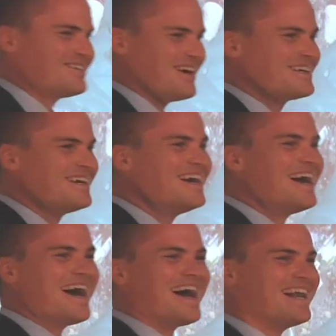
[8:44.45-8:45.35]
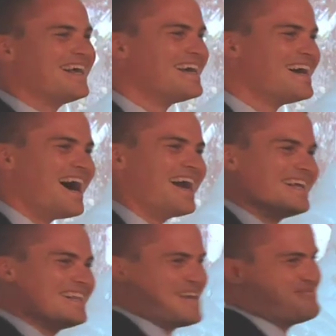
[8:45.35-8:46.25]
Like, I
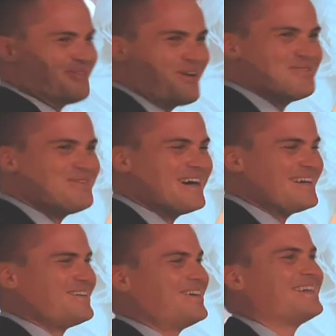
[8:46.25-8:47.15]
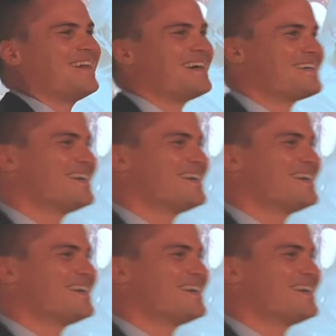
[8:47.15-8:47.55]
didn't let him blog about it, or like,